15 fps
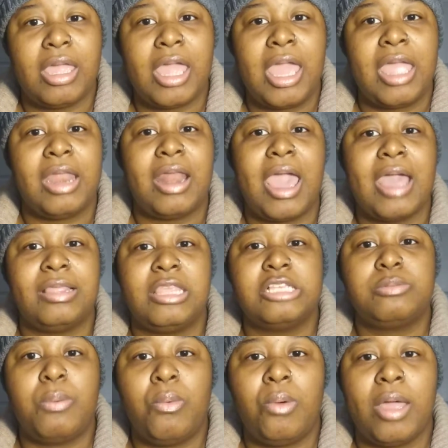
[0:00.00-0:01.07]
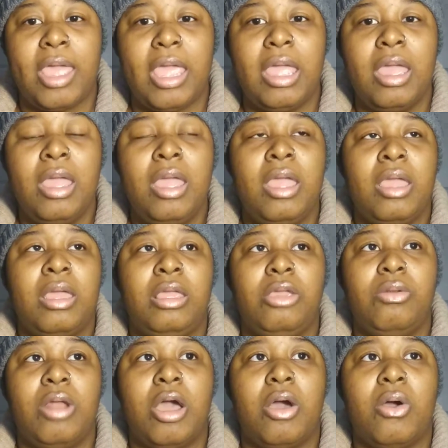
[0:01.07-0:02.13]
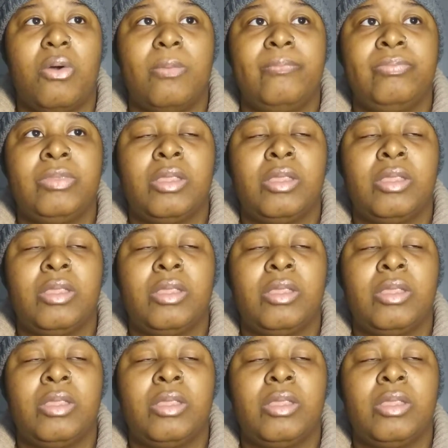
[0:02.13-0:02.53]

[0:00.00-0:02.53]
And at this point, you know,